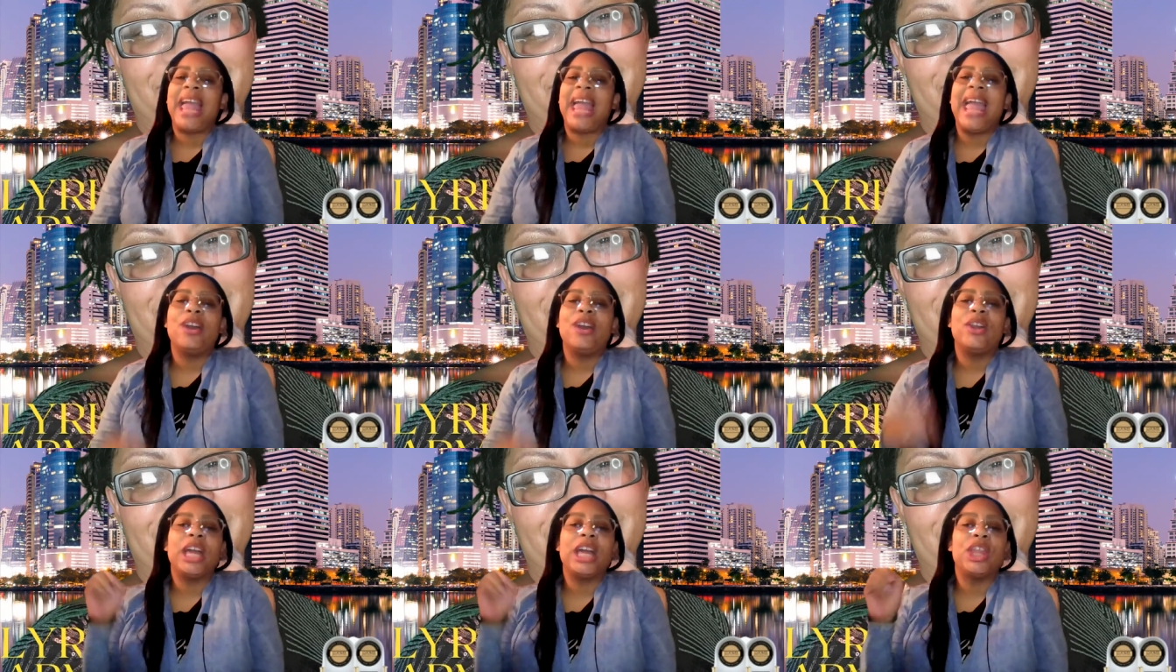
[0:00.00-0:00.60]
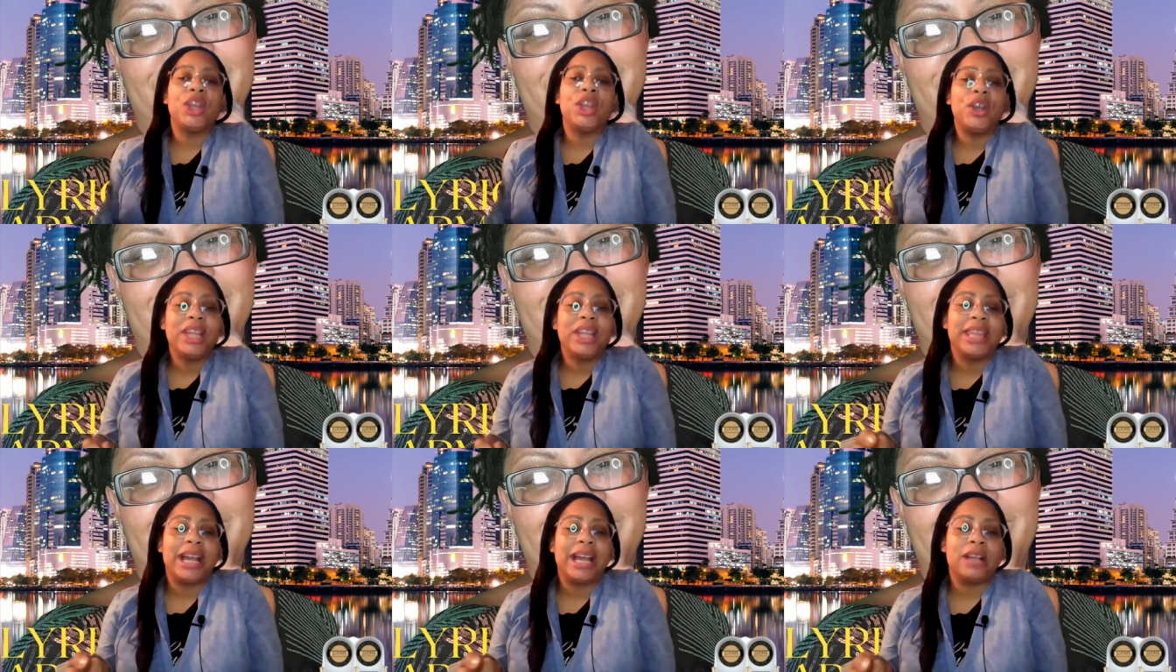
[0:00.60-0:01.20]
And on that
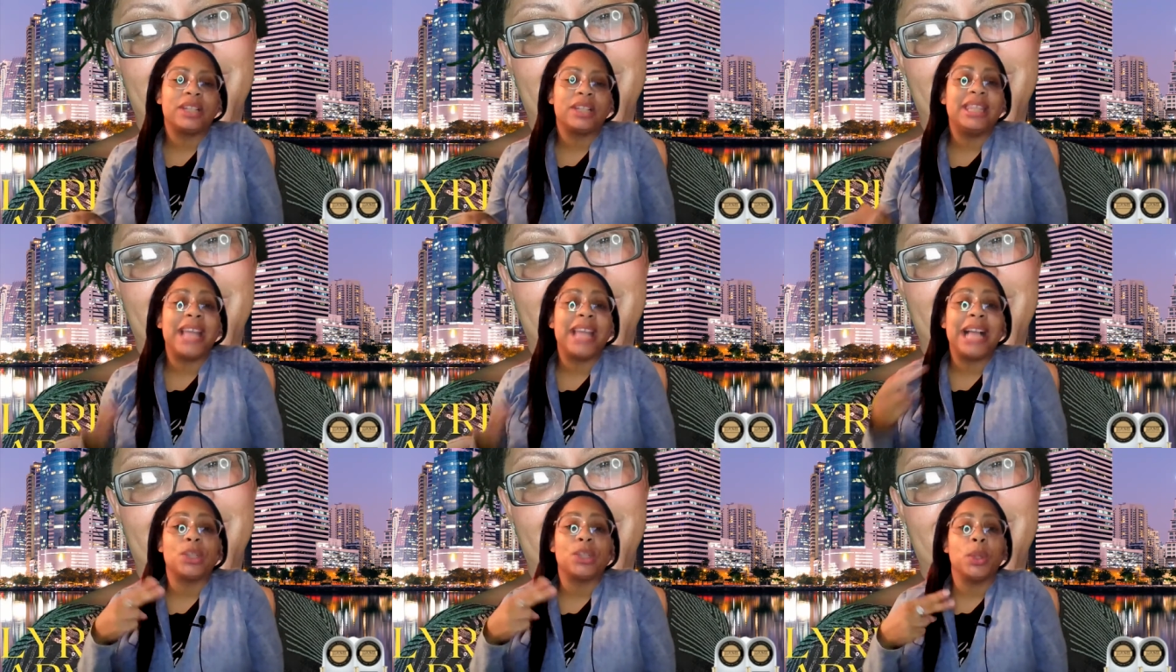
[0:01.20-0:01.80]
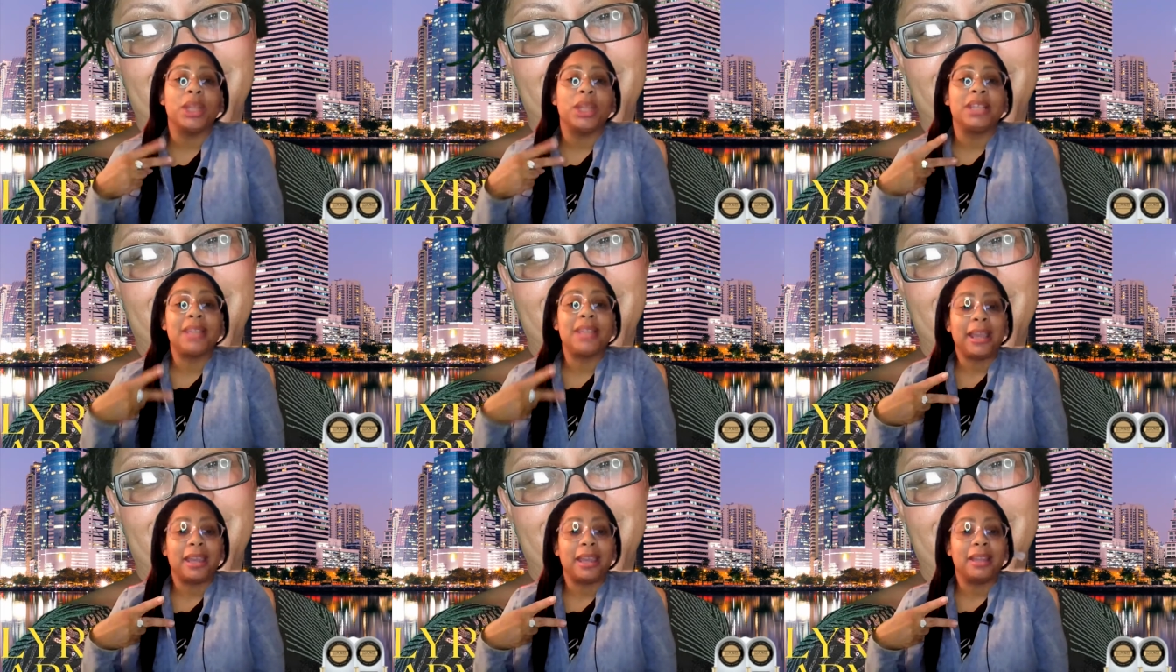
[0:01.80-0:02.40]
30,000, that's on the
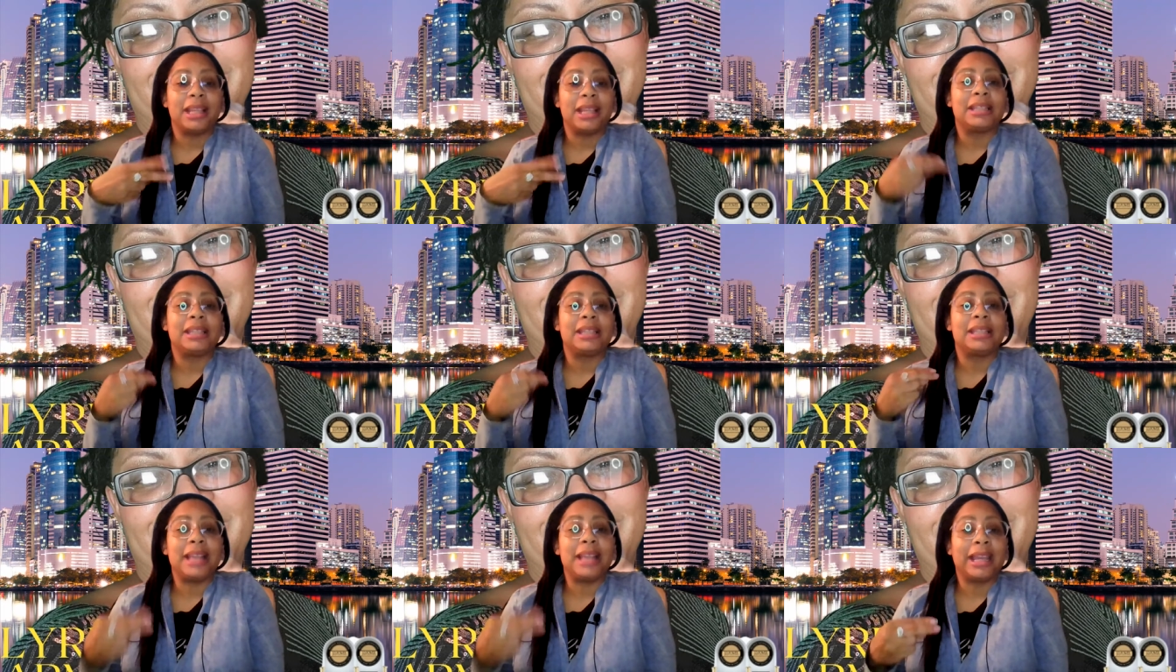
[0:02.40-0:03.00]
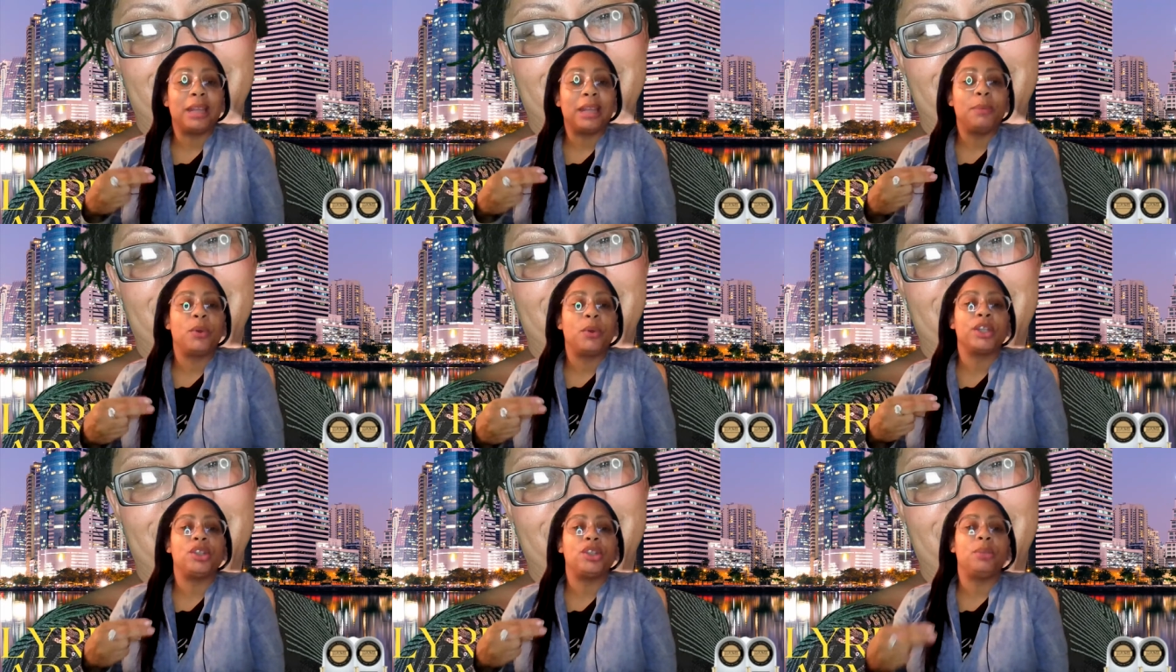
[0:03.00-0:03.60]
second. That's the second
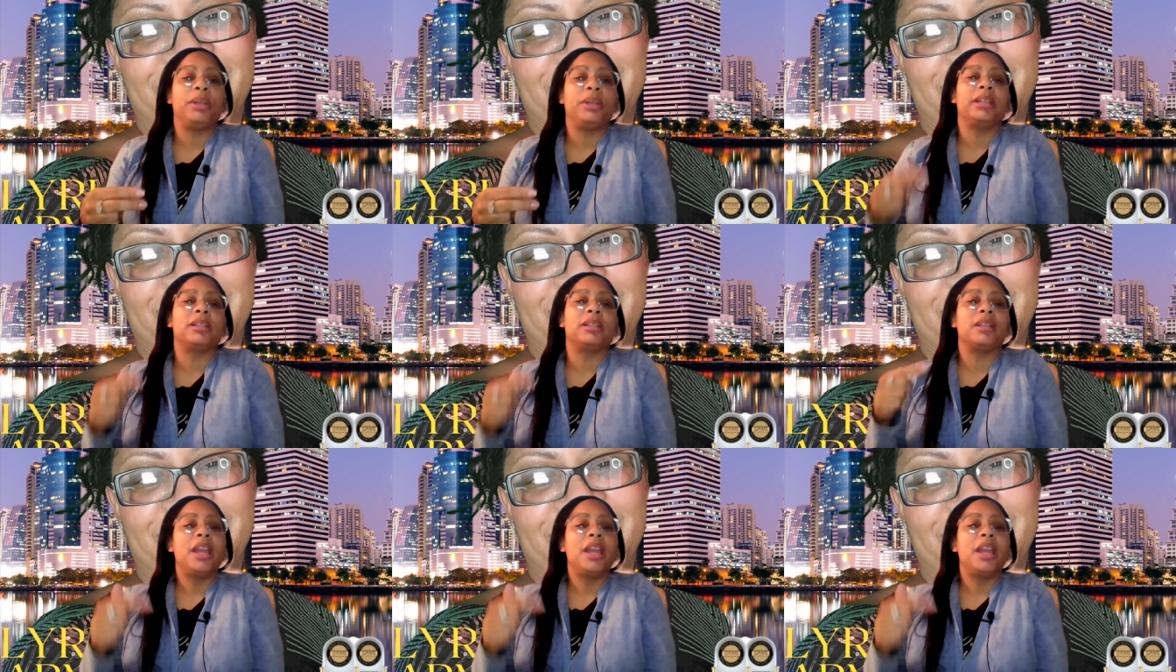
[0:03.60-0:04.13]
mortgage you put in.